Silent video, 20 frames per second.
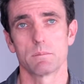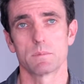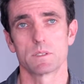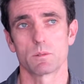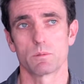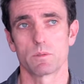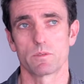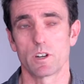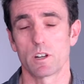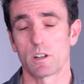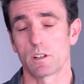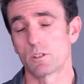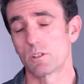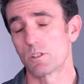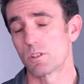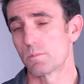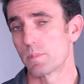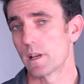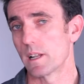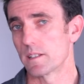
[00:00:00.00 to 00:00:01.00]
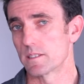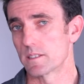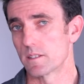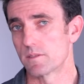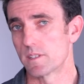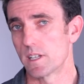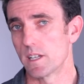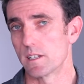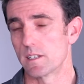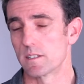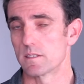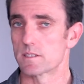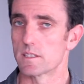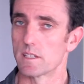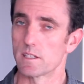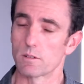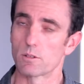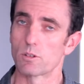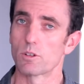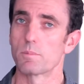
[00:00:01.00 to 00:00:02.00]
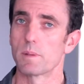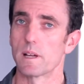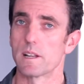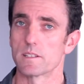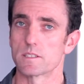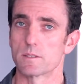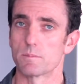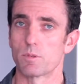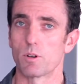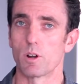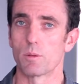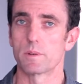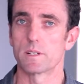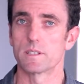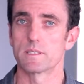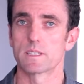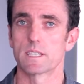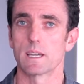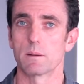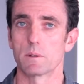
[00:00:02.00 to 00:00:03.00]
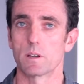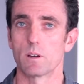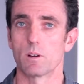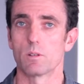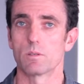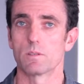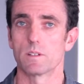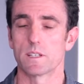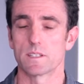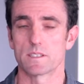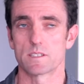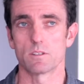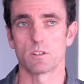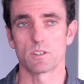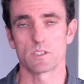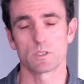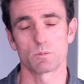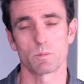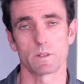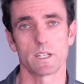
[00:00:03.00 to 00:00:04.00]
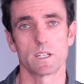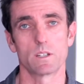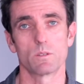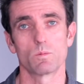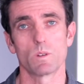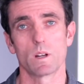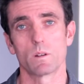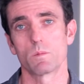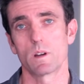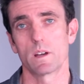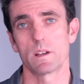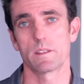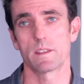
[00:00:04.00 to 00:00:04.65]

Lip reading: So we've got a good balance of tenants and a good balance of properties coming on. It's not swinging one way or